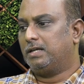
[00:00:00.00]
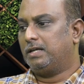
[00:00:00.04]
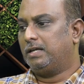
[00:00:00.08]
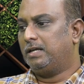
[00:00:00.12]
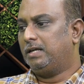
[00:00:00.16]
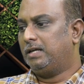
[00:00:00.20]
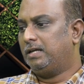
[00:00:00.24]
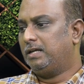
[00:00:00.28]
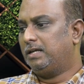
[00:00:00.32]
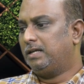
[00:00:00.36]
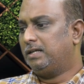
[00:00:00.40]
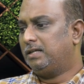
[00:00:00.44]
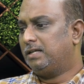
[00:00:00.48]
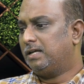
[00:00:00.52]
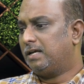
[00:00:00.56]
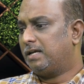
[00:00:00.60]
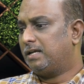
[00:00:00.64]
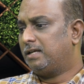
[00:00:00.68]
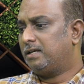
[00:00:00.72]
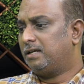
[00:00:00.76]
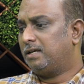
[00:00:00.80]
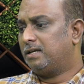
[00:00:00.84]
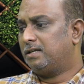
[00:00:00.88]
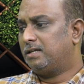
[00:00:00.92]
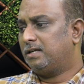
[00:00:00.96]
In
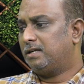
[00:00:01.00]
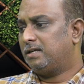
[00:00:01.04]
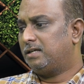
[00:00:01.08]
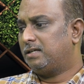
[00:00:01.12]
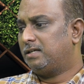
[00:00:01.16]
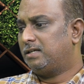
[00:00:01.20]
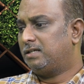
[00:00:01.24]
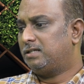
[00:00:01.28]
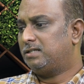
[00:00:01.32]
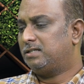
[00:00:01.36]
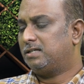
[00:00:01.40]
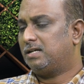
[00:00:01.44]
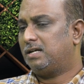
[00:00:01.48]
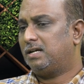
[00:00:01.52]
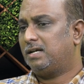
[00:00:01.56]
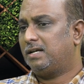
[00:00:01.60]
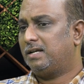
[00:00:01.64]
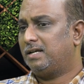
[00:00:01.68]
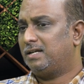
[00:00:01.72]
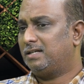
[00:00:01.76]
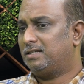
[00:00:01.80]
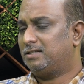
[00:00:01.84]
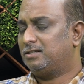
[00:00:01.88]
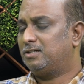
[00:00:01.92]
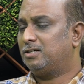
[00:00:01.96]
the initial
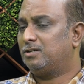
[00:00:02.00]
days,